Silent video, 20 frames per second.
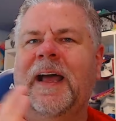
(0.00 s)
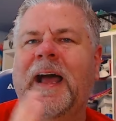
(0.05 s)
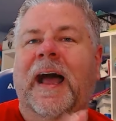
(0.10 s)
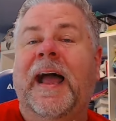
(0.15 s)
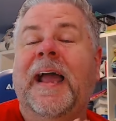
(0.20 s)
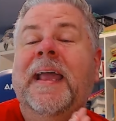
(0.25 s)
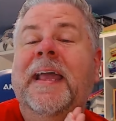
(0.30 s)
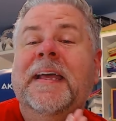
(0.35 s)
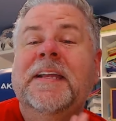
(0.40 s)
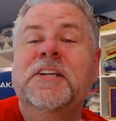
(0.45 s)

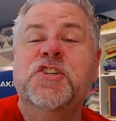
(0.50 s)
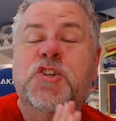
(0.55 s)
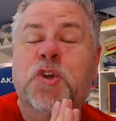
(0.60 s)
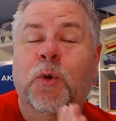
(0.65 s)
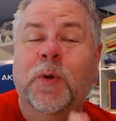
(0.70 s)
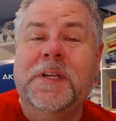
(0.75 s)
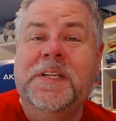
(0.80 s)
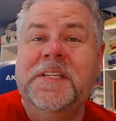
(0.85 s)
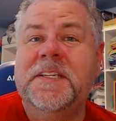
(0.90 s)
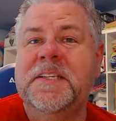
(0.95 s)
I had
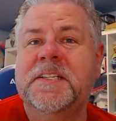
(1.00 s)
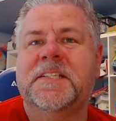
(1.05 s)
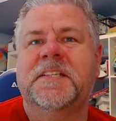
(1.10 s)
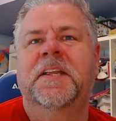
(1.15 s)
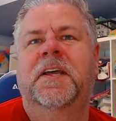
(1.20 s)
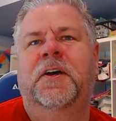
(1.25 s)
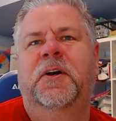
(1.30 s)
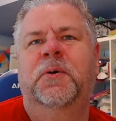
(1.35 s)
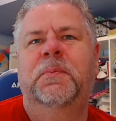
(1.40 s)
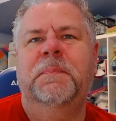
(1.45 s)
choices
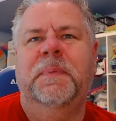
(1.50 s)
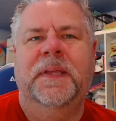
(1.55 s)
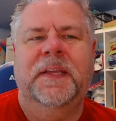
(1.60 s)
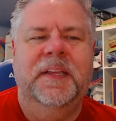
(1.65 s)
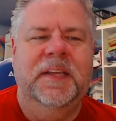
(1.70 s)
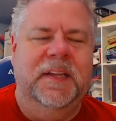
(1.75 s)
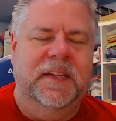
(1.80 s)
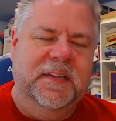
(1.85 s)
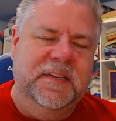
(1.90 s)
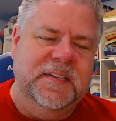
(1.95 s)
though,
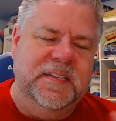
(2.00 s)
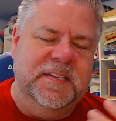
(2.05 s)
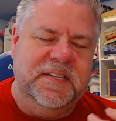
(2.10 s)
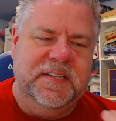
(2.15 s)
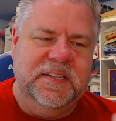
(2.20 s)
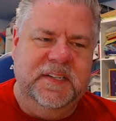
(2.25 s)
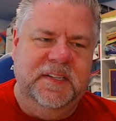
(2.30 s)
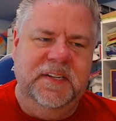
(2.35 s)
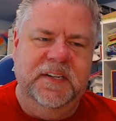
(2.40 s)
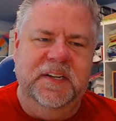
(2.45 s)

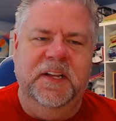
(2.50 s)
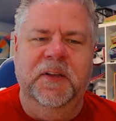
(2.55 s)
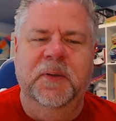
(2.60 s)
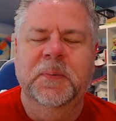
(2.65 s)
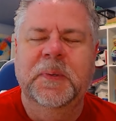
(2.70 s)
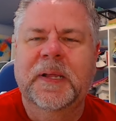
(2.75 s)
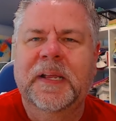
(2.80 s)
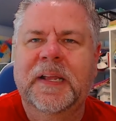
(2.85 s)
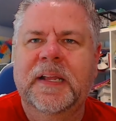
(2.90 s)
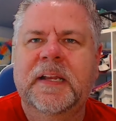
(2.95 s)
because, you know,
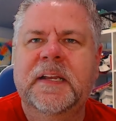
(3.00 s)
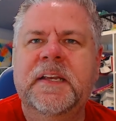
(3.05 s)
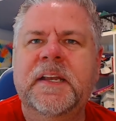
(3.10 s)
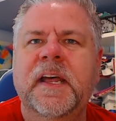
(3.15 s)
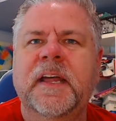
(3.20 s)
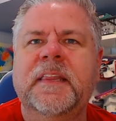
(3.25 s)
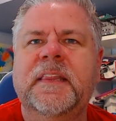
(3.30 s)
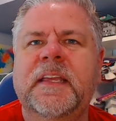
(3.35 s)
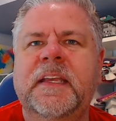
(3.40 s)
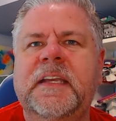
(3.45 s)

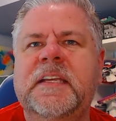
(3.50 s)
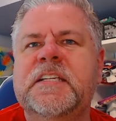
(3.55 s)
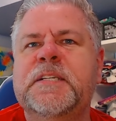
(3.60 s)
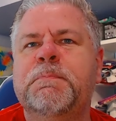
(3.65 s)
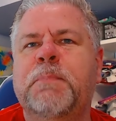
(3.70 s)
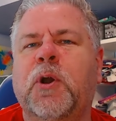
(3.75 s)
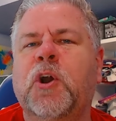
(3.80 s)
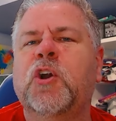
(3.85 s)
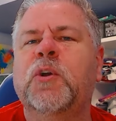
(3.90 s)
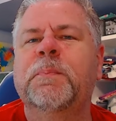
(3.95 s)
nothing is
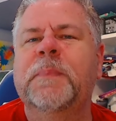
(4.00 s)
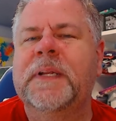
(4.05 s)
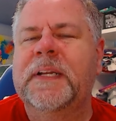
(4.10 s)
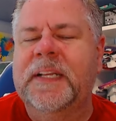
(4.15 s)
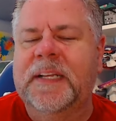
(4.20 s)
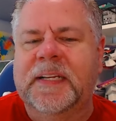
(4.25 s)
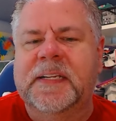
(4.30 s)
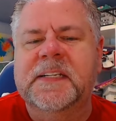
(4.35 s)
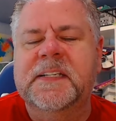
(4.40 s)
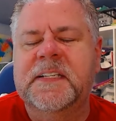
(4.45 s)

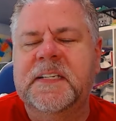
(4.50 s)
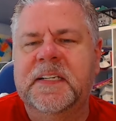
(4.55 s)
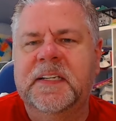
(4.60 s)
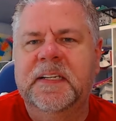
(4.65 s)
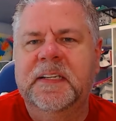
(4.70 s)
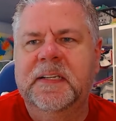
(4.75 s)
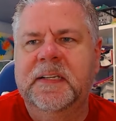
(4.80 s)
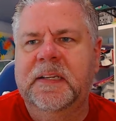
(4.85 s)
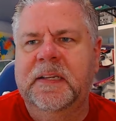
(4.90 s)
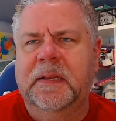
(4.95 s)
permanent
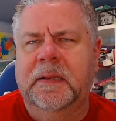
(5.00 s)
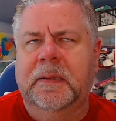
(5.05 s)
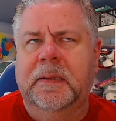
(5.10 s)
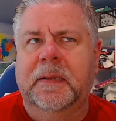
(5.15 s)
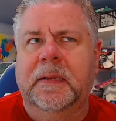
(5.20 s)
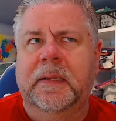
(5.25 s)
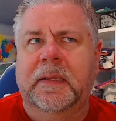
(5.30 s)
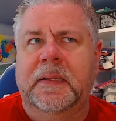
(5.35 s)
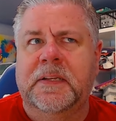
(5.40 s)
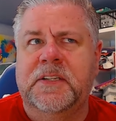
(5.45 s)

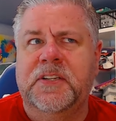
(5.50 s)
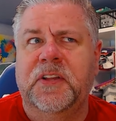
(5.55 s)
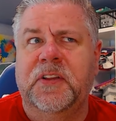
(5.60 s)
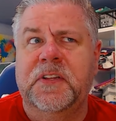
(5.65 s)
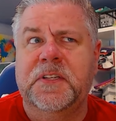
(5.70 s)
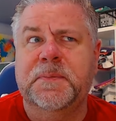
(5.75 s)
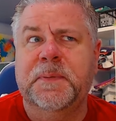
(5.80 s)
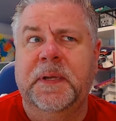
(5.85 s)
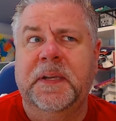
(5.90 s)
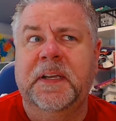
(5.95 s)
until
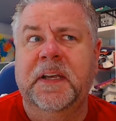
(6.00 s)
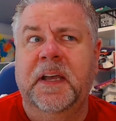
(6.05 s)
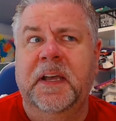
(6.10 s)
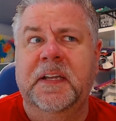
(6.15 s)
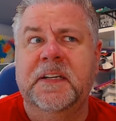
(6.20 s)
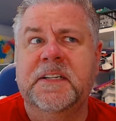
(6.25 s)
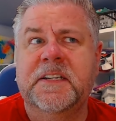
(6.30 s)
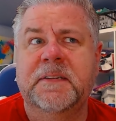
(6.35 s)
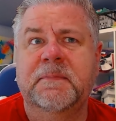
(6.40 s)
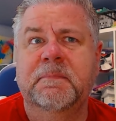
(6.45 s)
it's been
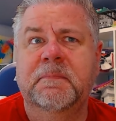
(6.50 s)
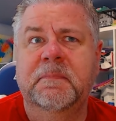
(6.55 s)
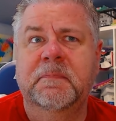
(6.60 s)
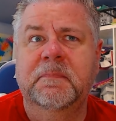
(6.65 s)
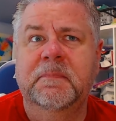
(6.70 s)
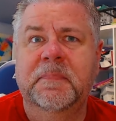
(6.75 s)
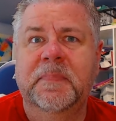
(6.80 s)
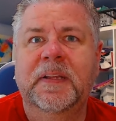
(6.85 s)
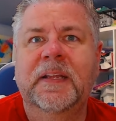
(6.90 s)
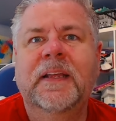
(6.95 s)
cut.
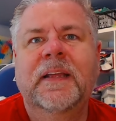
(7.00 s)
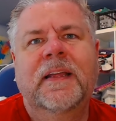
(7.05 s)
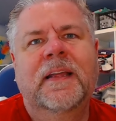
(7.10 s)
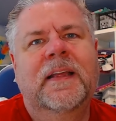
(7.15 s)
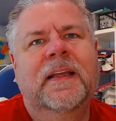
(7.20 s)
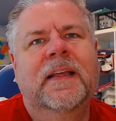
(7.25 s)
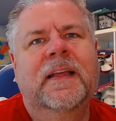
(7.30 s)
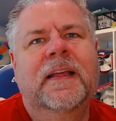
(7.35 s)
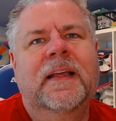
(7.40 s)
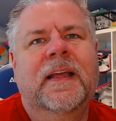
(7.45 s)

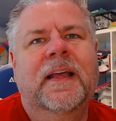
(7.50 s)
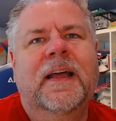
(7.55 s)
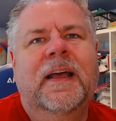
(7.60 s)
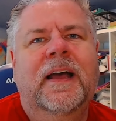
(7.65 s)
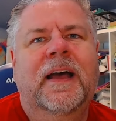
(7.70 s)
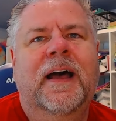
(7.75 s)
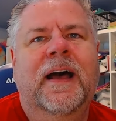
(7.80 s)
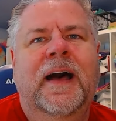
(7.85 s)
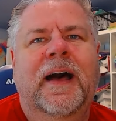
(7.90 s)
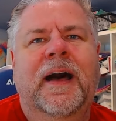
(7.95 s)

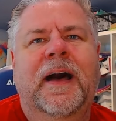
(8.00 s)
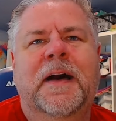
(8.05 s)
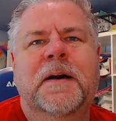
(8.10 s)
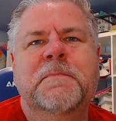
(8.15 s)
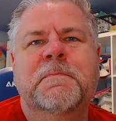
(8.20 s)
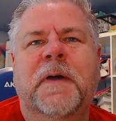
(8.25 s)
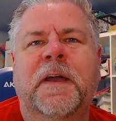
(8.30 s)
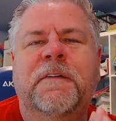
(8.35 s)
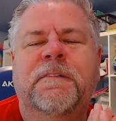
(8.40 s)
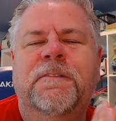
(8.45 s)
Uh,
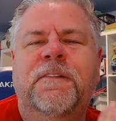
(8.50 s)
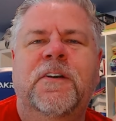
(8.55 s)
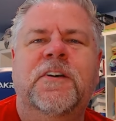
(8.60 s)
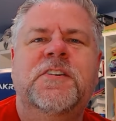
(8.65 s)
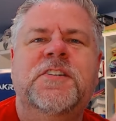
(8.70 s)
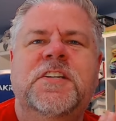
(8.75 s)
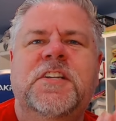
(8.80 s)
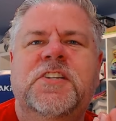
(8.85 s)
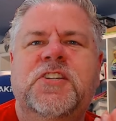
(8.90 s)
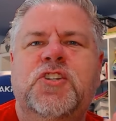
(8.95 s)
my
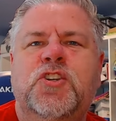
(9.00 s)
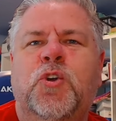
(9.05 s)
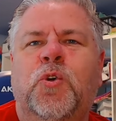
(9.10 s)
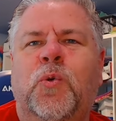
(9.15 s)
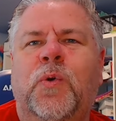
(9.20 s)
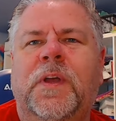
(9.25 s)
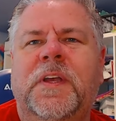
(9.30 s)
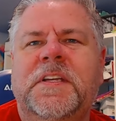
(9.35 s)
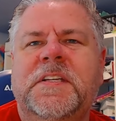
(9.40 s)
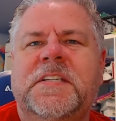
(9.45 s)
first
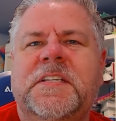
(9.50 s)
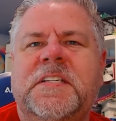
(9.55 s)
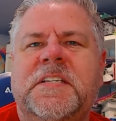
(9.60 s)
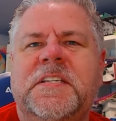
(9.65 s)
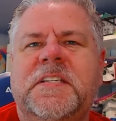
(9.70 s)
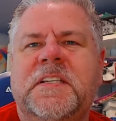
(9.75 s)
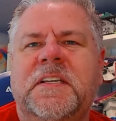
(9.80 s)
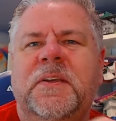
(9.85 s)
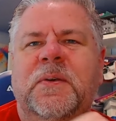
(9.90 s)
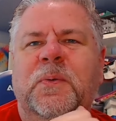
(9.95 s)

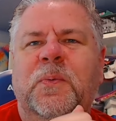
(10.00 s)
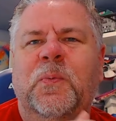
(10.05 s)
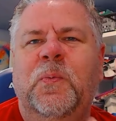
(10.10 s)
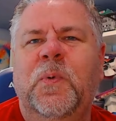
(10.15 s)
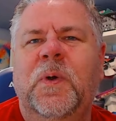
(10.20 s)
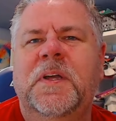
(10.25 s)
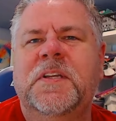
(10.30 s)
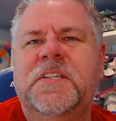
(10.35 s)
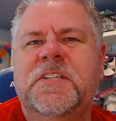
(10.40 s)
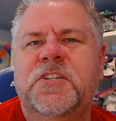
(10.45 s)
choice
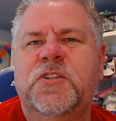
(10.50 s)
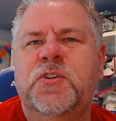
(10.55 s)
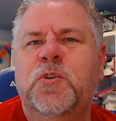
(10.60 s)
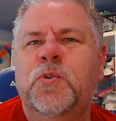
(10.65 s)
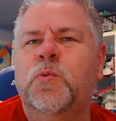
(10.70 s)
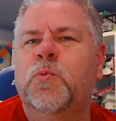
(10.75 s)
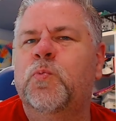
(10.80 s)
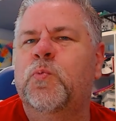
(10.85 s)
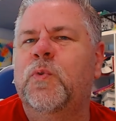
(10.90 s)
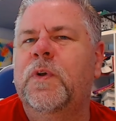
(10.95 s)
was
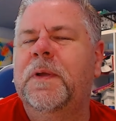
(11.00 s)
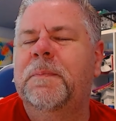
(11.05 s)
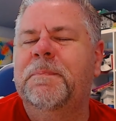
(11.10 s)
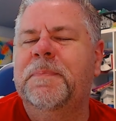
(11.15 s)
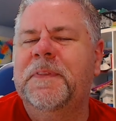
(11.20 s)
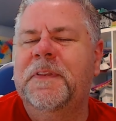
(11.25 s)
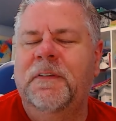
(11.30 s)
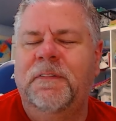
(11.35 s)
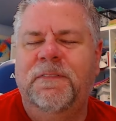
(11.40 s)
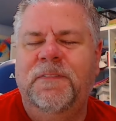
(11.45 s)
to
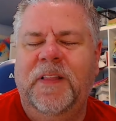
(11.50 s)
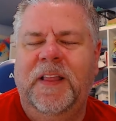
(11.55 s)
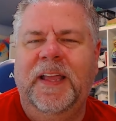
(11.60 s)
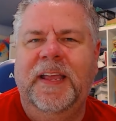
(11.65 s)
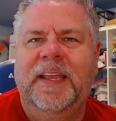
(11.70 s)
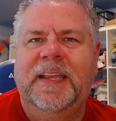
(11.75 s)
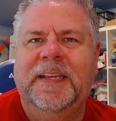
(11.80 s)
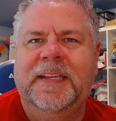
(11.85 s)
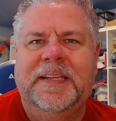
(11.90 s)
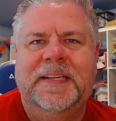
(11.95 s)
rip the
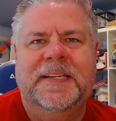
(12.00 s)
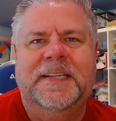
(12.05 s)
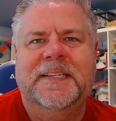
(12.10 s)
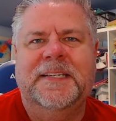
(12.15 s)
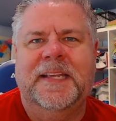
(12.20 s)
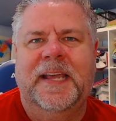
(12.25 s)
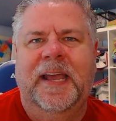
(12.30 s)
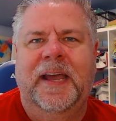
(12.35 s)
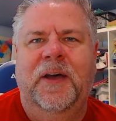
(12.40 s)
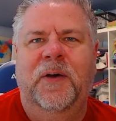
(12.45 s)
flying
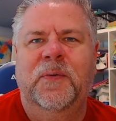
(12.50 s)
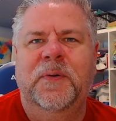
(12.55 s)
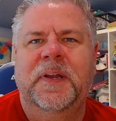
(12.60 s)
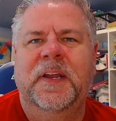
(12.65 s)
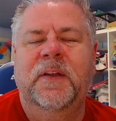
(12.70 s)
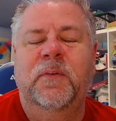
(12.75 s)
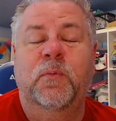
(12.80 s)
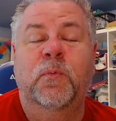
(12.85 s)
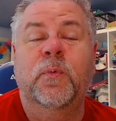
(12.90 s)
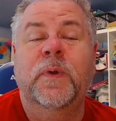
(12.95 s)
geese out
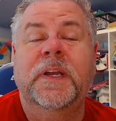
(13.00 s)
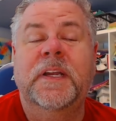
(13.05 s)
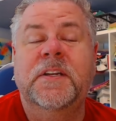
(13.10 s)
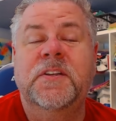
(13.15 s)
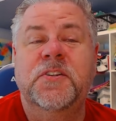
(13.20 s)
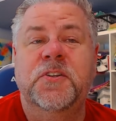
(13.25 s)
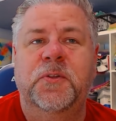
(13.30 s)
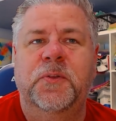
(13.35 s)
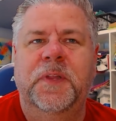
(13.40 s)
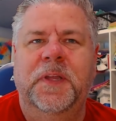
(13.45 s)
and
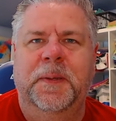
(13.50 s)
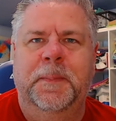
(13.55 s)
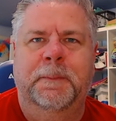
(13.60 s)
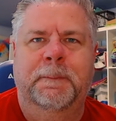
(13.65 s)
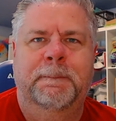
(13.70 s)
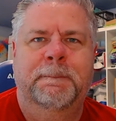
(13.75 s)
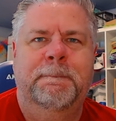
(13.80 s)
redo them.